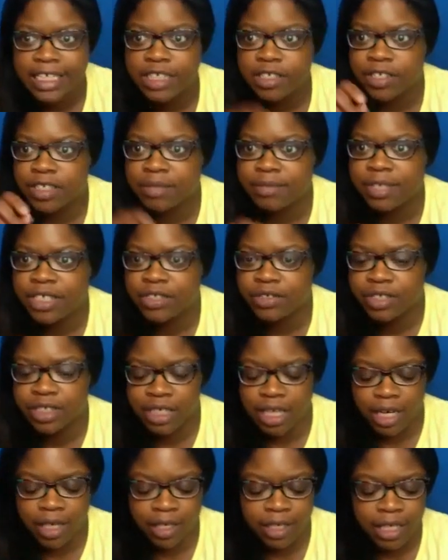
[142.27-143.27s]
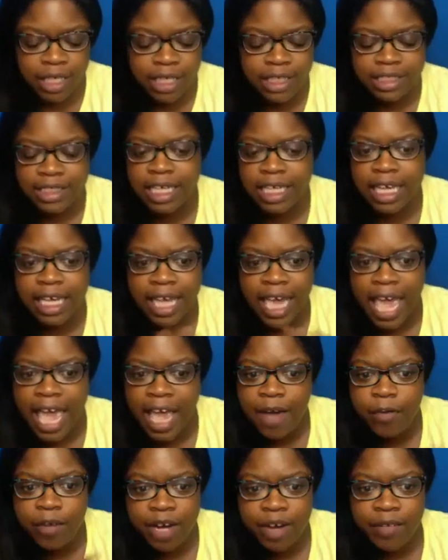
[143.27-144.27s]
so just make sure y'all say
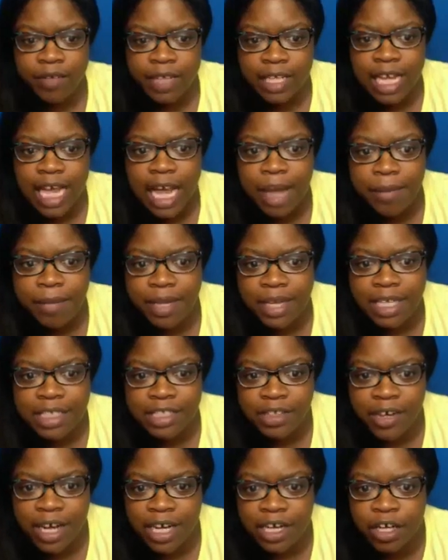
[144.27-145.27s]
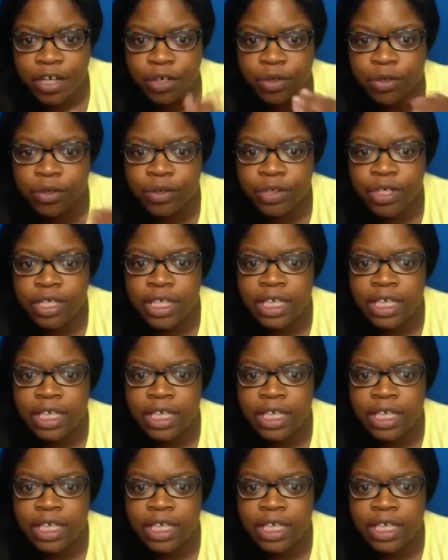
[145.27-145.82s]
at whatever the comment is so I know